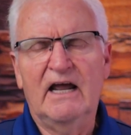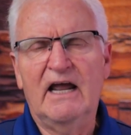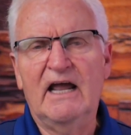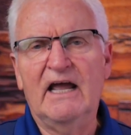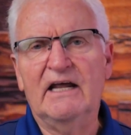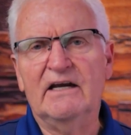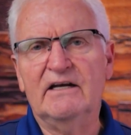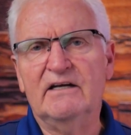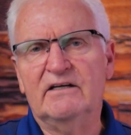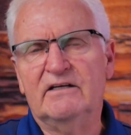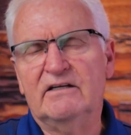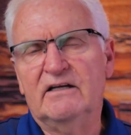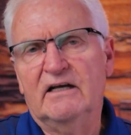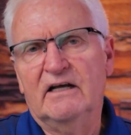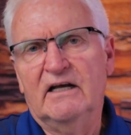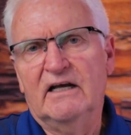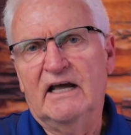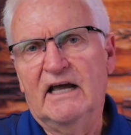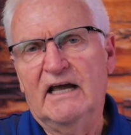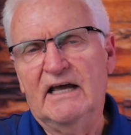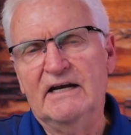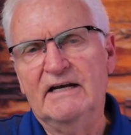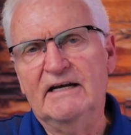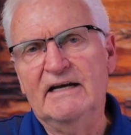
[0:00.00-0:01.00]
And
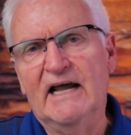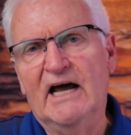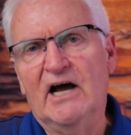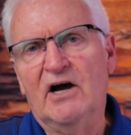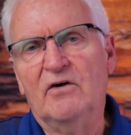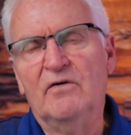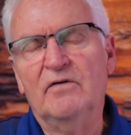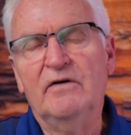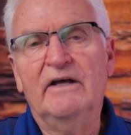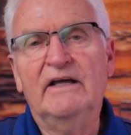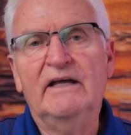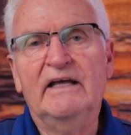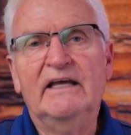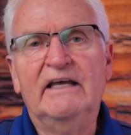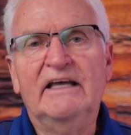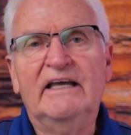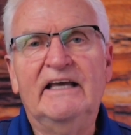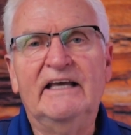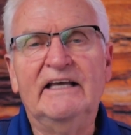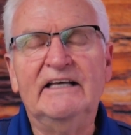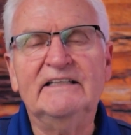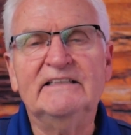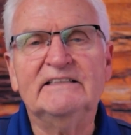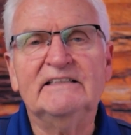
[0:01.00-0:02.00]
now
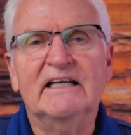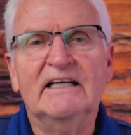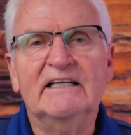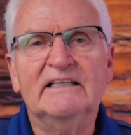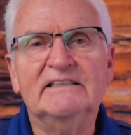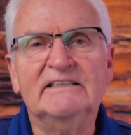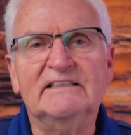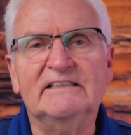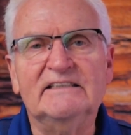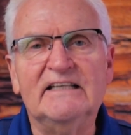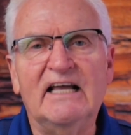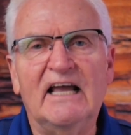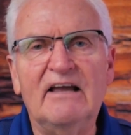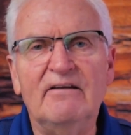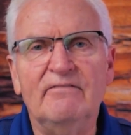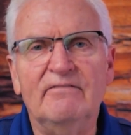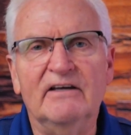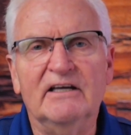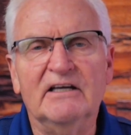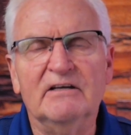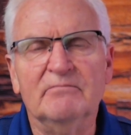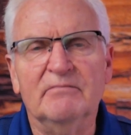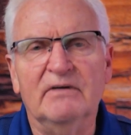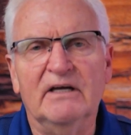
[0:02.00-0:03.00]
he's
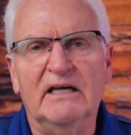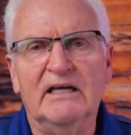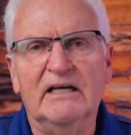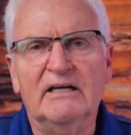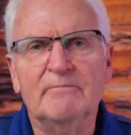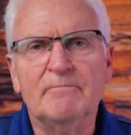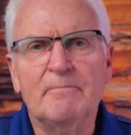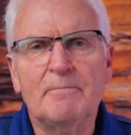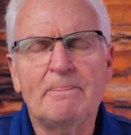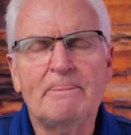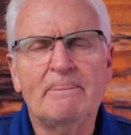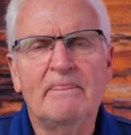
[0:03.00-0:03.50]
saving me.